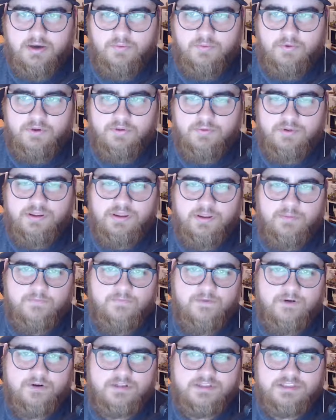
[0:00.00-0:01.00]
with them
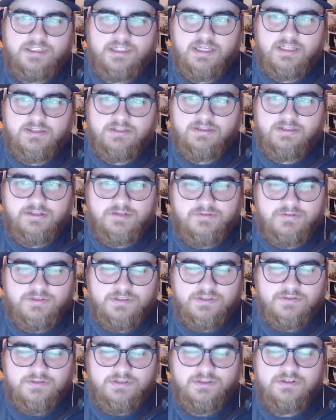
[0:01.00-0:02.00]
focusing on the
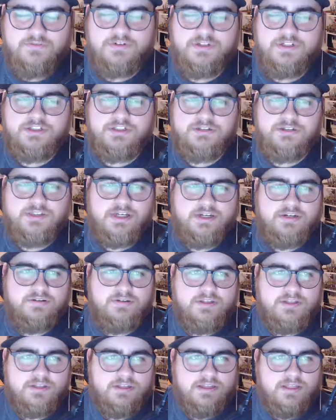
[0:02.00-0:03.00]
server issues, I don't
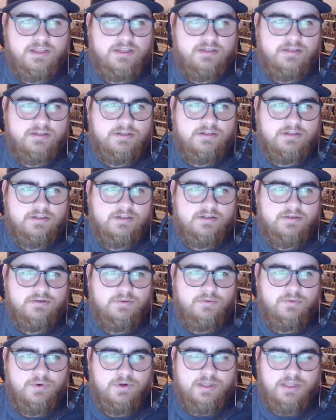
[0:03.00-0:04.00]
think that
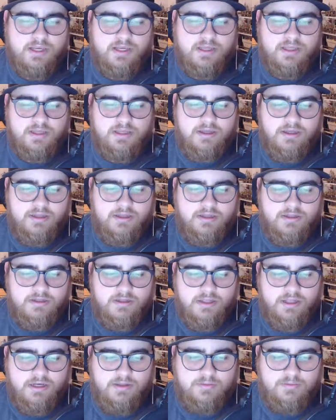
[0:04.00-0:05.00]
we're getting
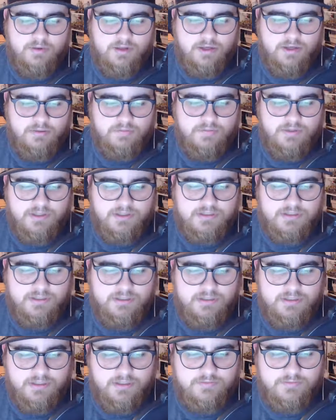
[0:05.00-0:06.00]
any big updates
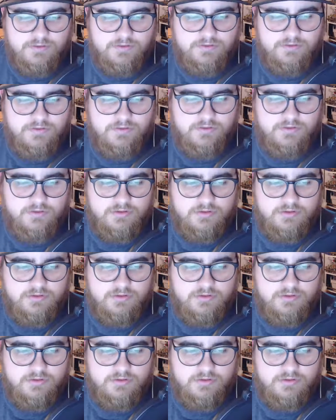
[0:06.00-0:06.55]
anytime soon.